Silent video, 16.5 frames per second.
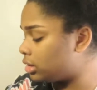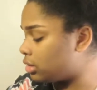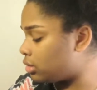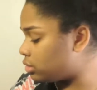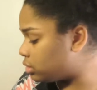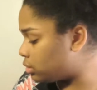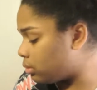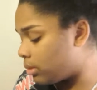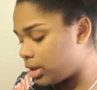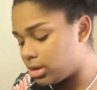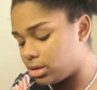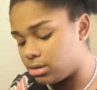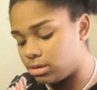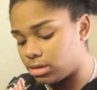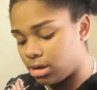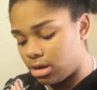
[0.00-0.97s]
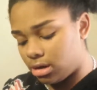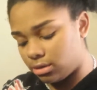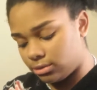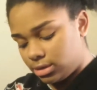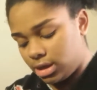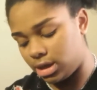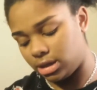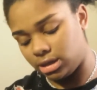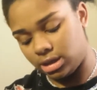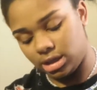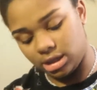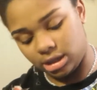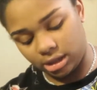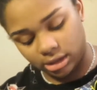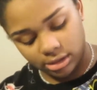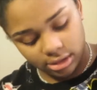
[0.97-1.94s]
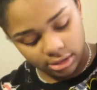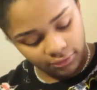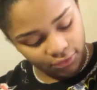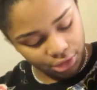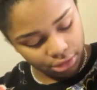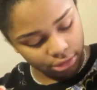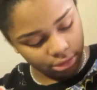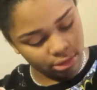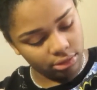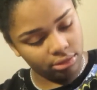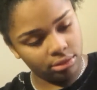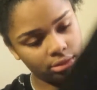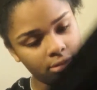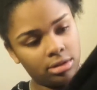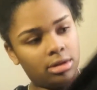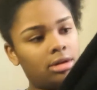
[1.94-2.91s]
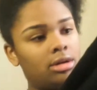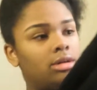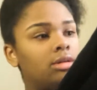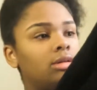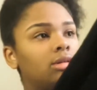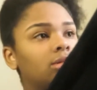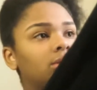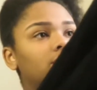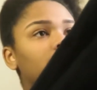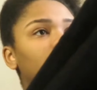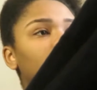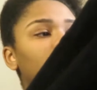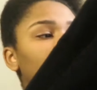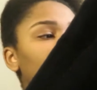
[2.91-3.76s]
these are way too soft, and these feel so